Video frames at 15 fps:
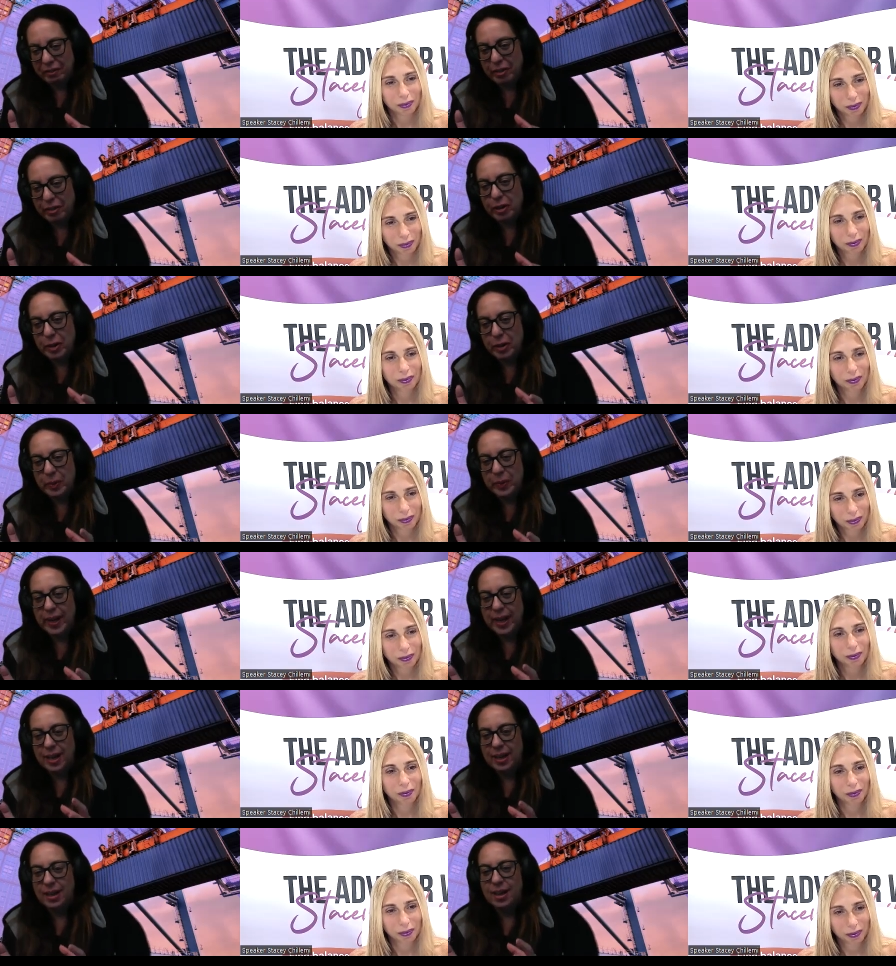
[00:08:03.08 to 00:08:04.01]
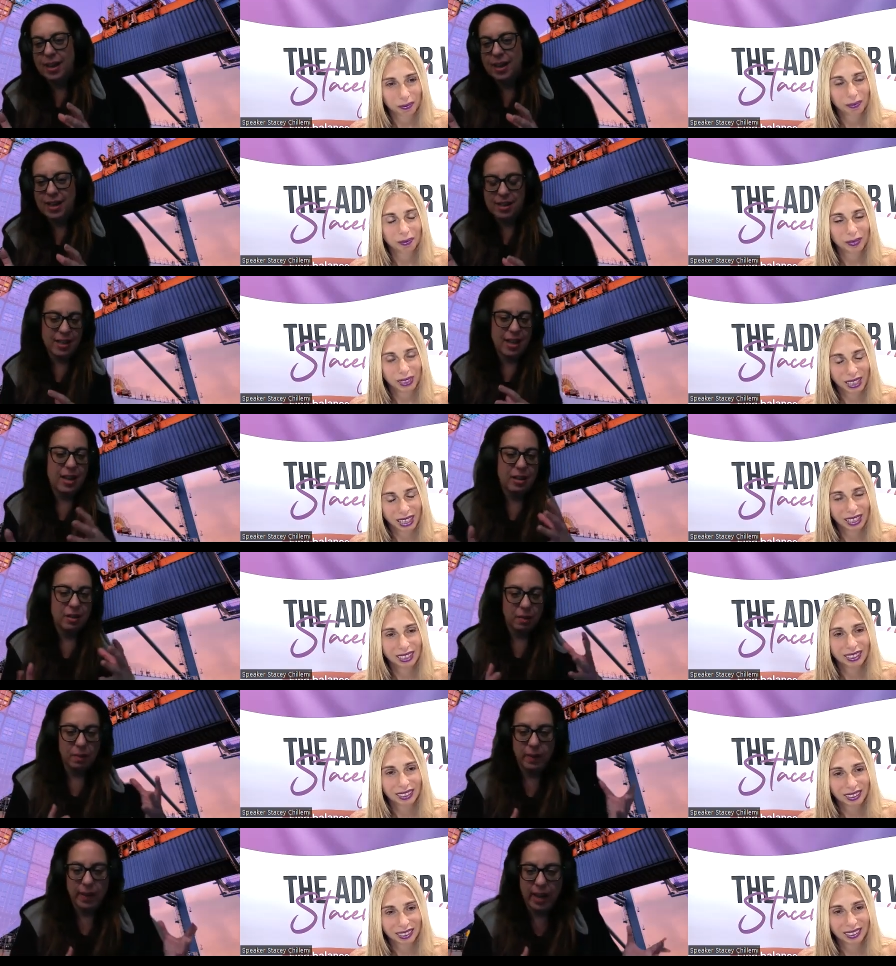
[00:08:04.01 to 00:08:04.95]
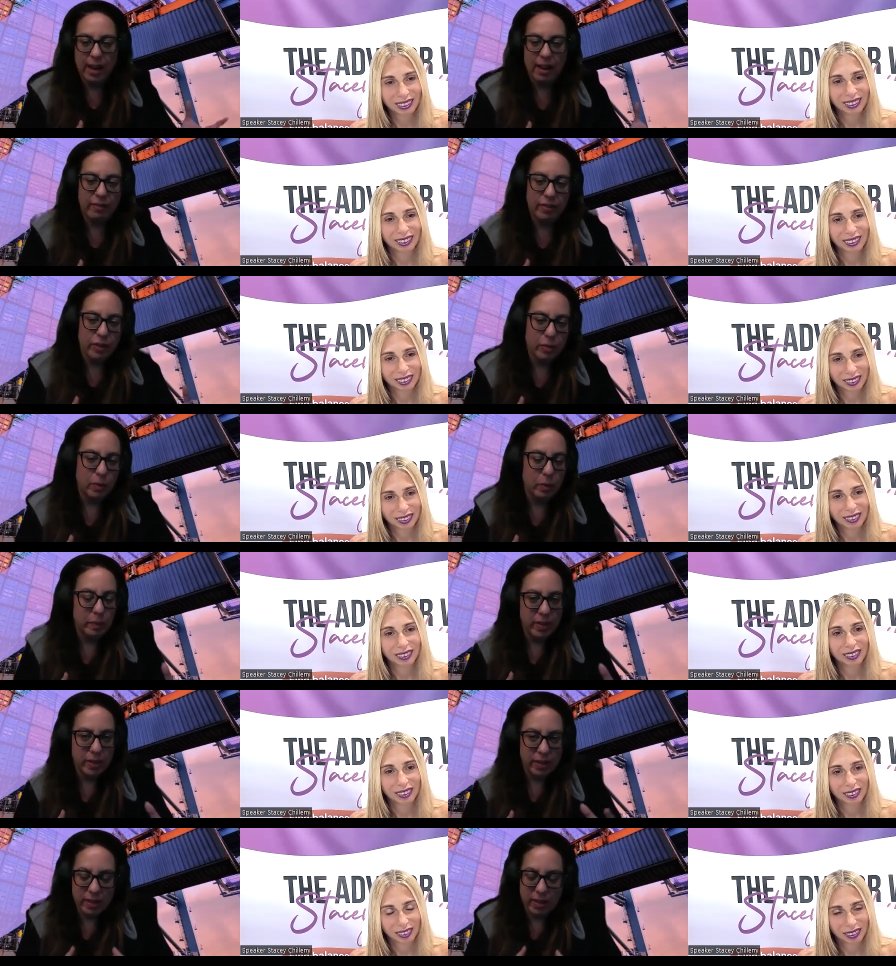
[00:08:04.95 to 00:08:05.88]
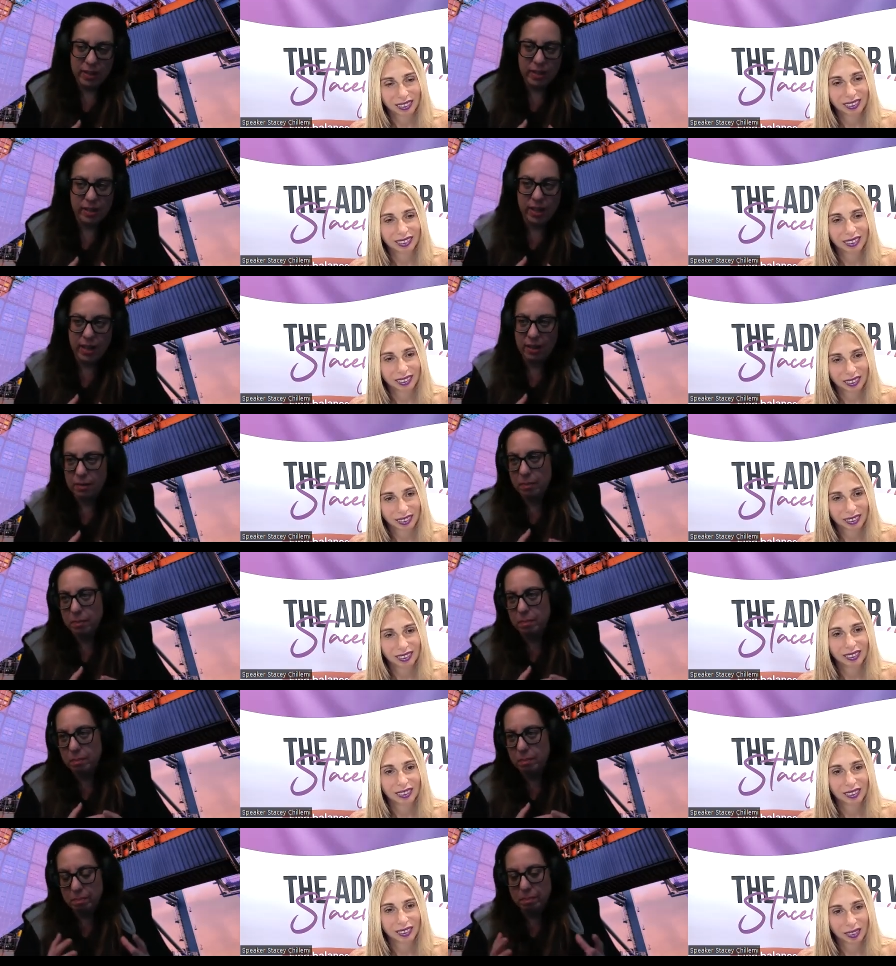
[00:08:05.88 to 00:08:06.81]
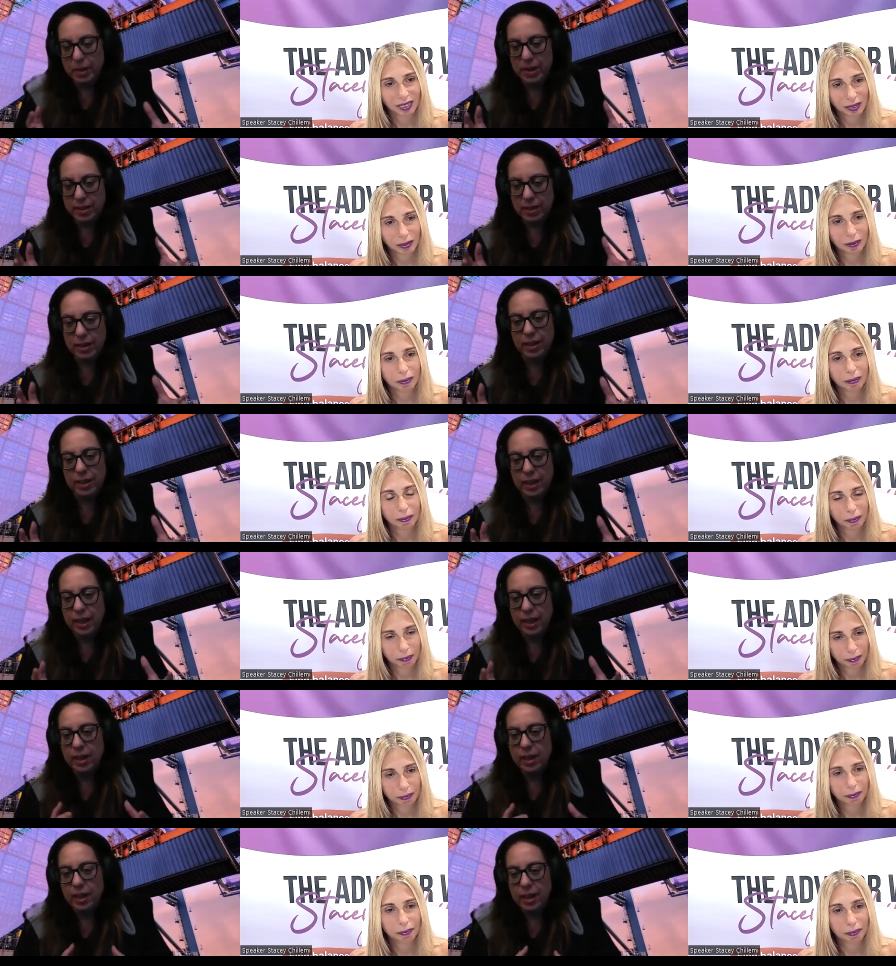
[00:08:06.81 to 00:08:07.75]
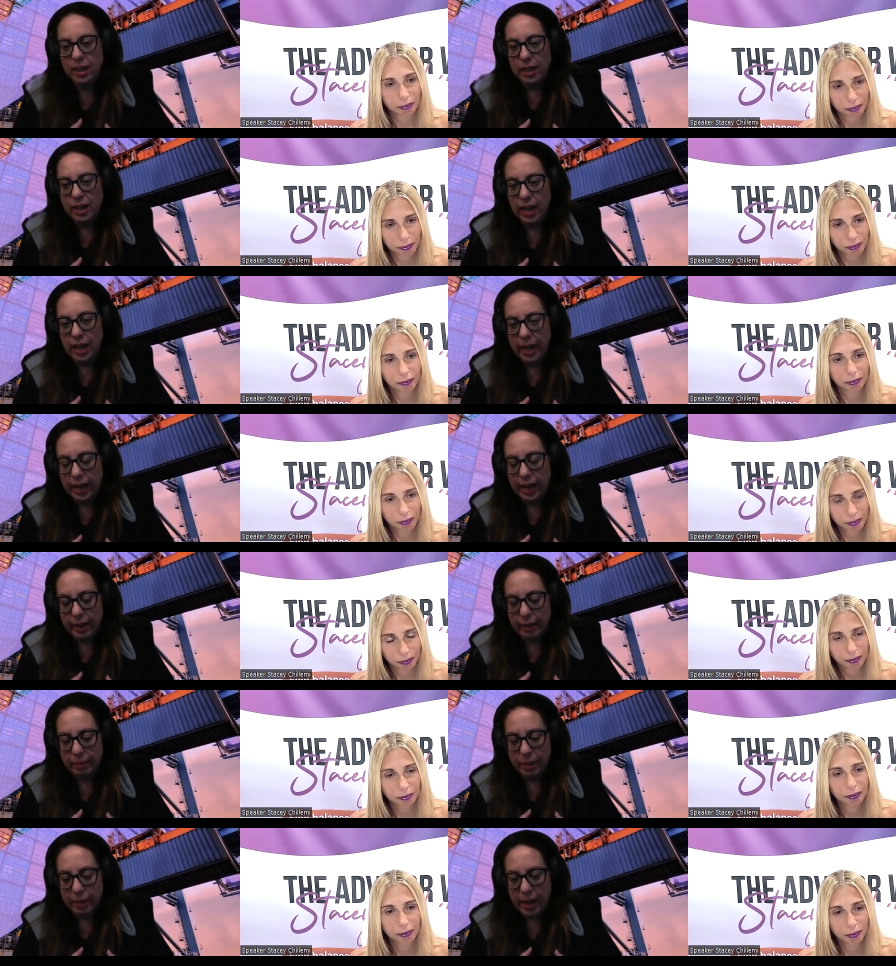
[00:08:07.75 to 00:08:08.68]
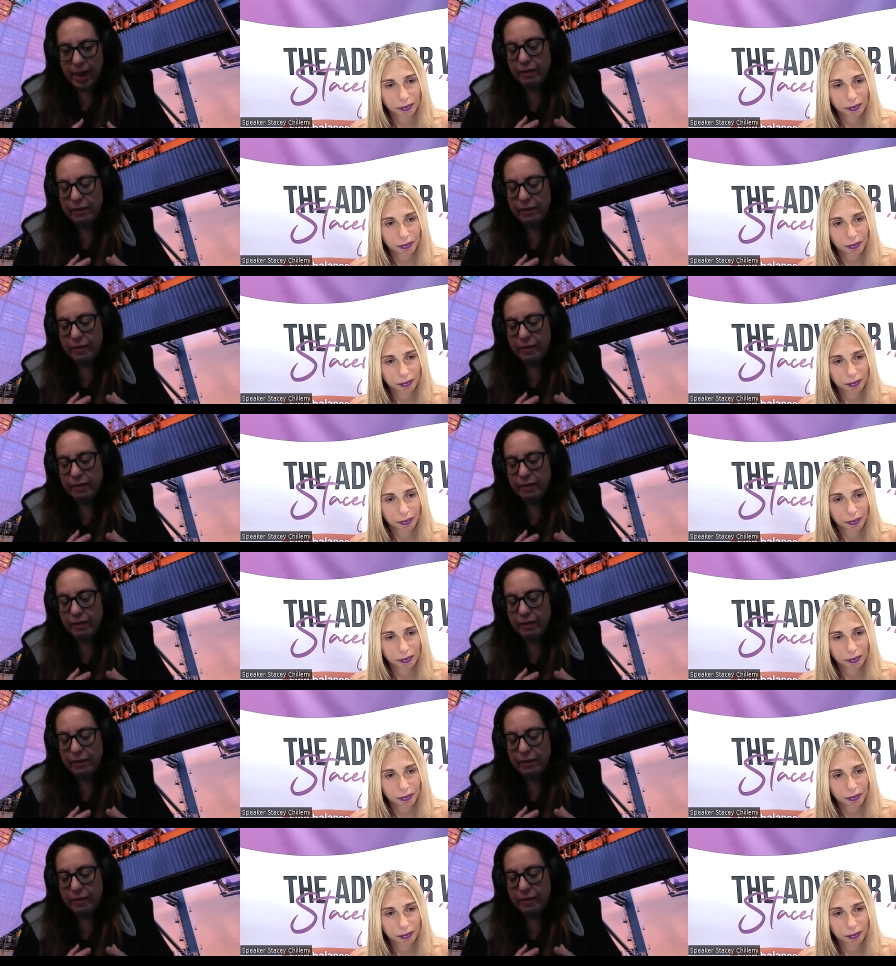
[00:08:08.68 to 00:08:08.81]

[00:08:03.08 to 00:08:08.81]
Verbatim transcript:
Speaker 1: very well. And then yeah. we have the small businesses that basically um,